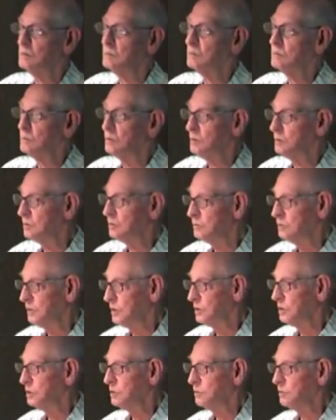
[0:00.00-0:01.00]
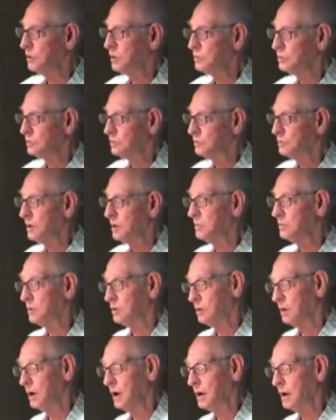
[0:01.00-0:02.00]
we were feeding a bunch of
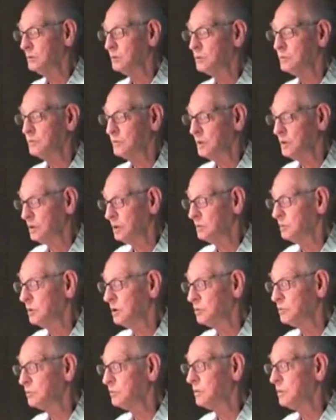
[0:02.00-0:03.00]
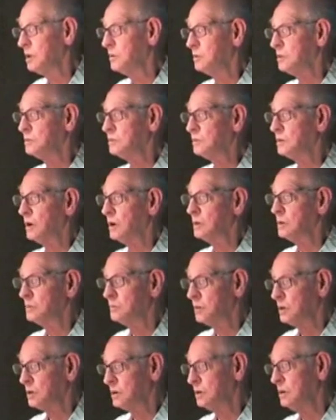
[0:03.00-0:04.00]
I was feeding a bunch of baby scarlet
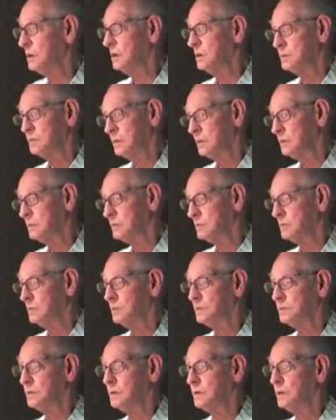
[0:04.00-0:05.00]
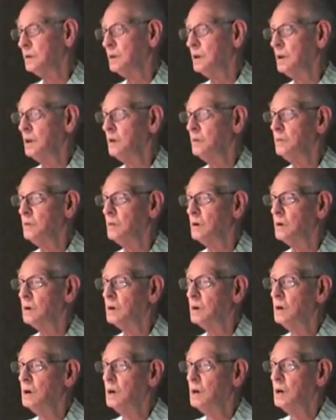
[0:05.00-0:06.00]
macaws. That's the reason he came there.
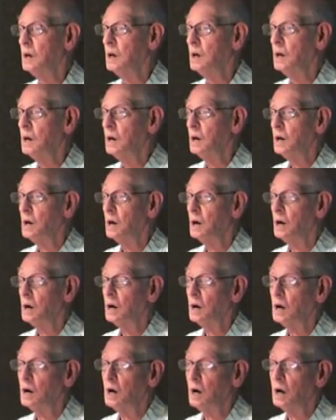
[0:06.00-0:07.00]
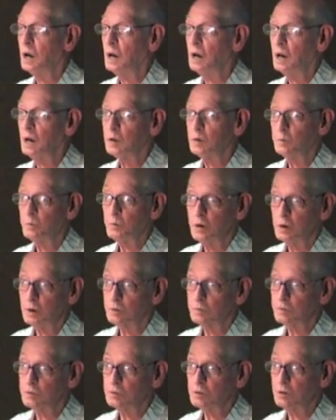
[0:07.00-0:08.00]
I had a pair
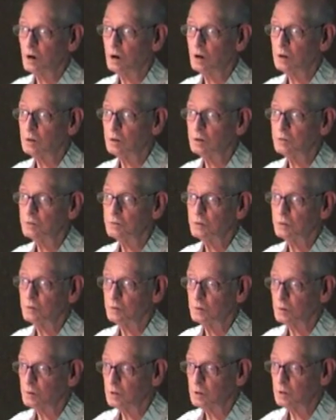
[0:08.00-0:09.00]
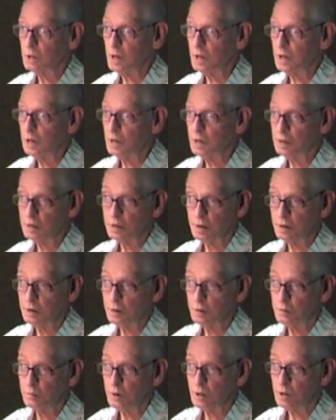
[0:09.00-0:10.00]
of scarlets that would lay and
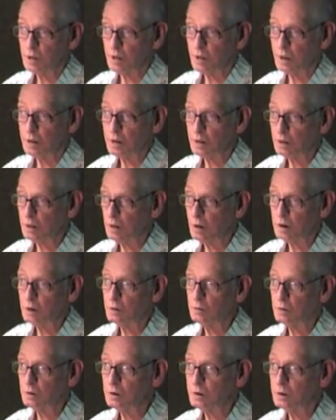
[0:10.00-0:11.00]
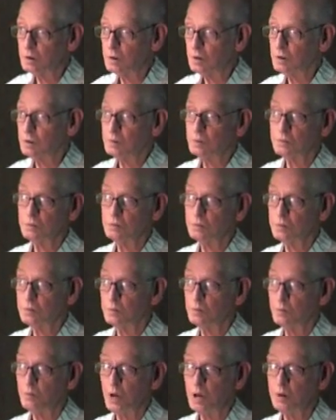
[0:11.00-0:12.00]
incubate like clockwork, and then as soon as
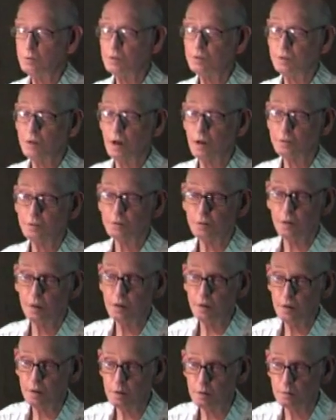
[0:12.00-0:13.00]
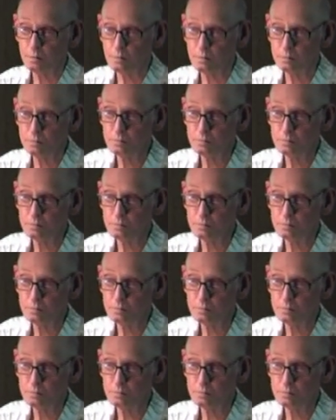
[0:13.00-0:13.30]
the babies hatched, they'd eat them.